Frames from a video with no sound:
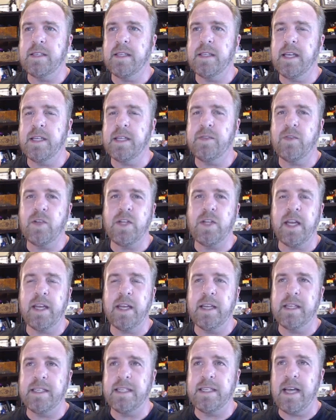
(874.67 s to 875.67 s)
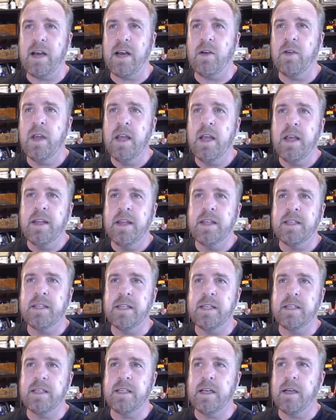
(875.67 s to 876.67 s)
Thanks for checking this out. This
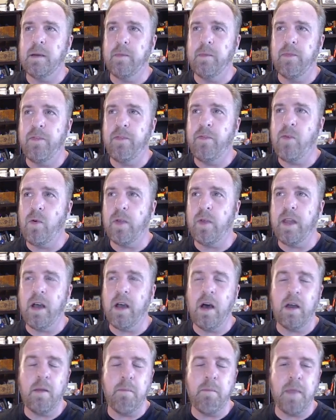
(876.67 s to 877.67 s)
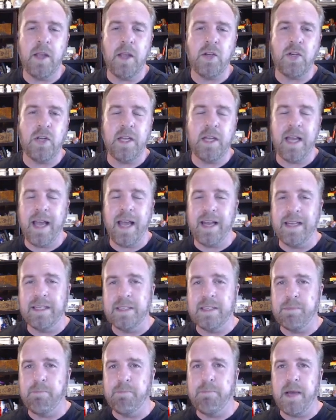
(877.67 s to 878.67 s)
is fully automation at
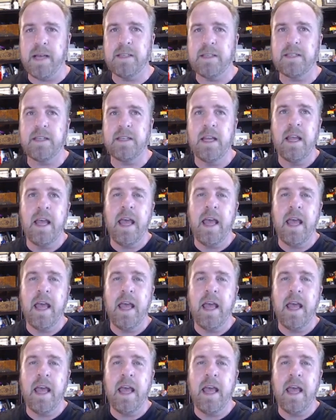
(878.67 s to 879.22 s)
its best.